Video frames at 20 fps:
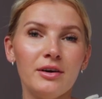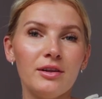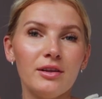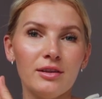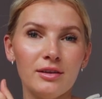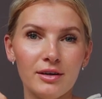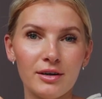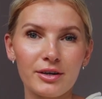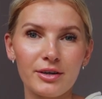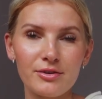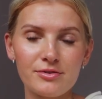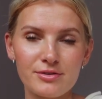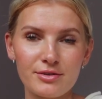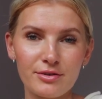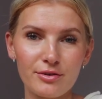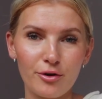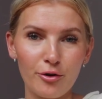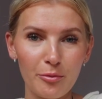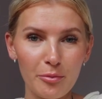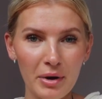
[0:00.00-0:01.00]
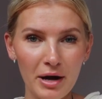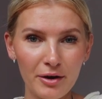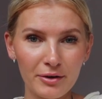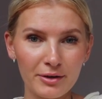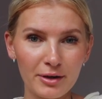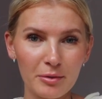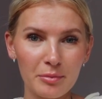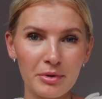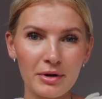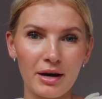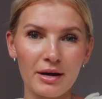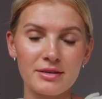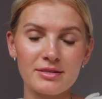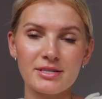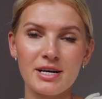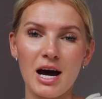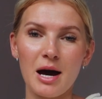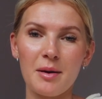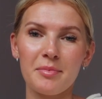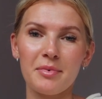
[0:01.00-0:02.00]
look using chrome powder, but on
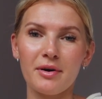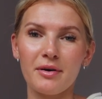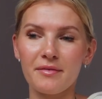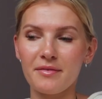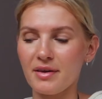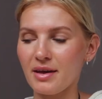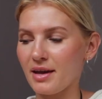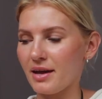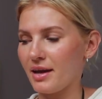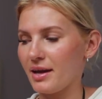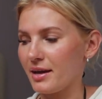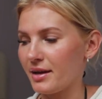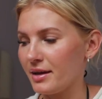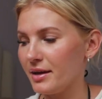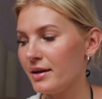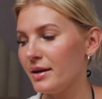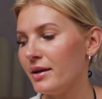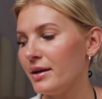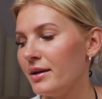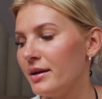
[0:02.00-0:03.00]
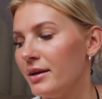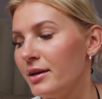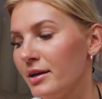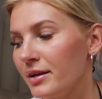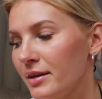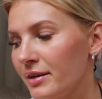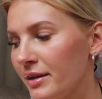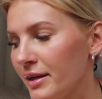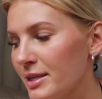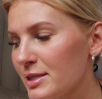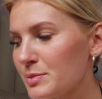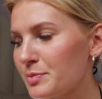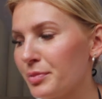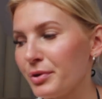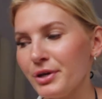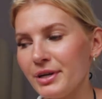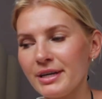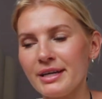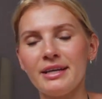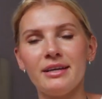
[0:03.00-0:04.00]
top of a nice
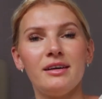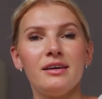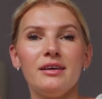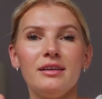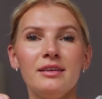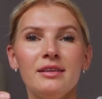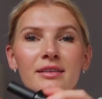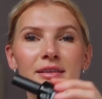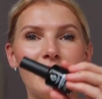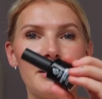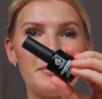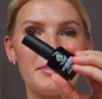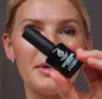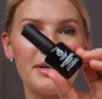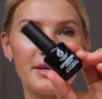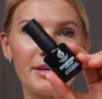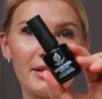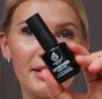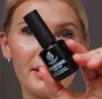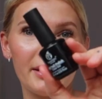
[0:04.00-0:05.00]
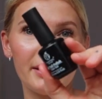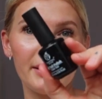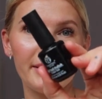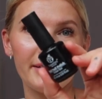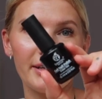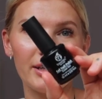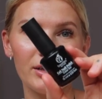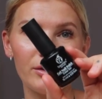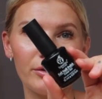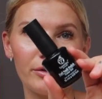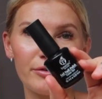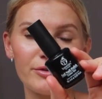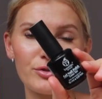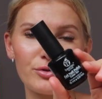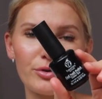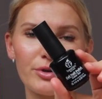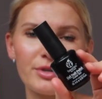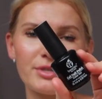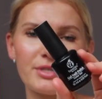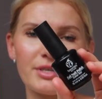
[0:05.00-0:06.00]
pretty lemon yellow of
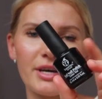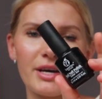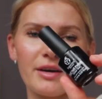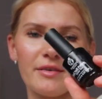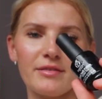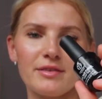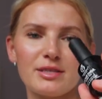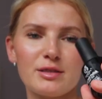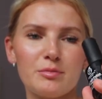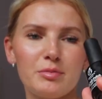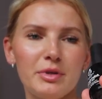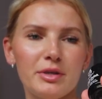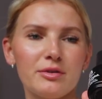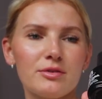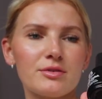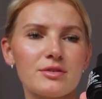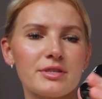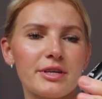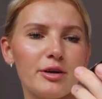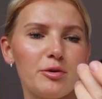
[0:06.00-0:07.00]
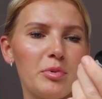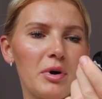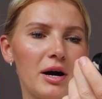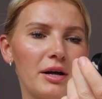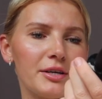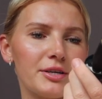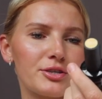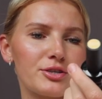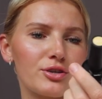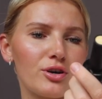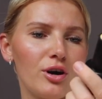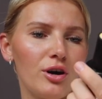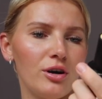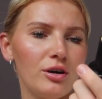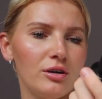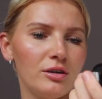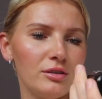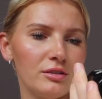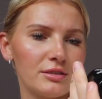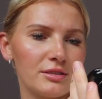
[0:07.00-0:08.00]
sorts. I have this Beatles nail polish
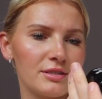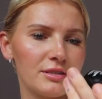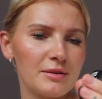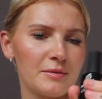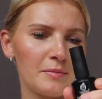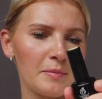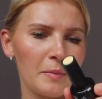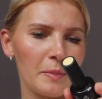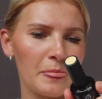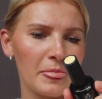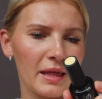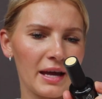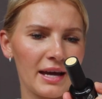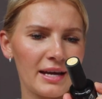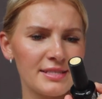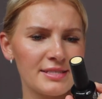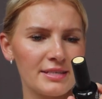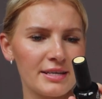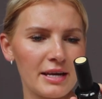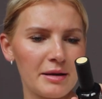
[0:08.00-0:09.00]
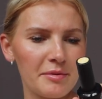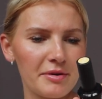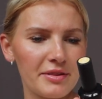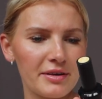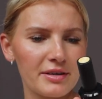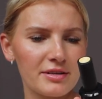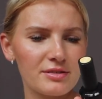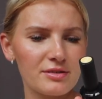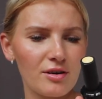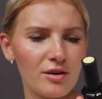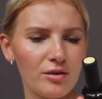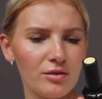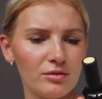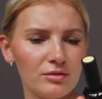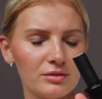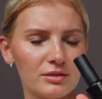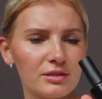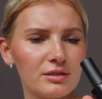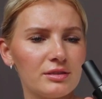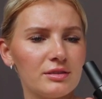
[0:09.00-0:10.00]
called, it has a name, I think it's
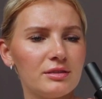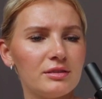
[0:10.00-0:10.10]
called,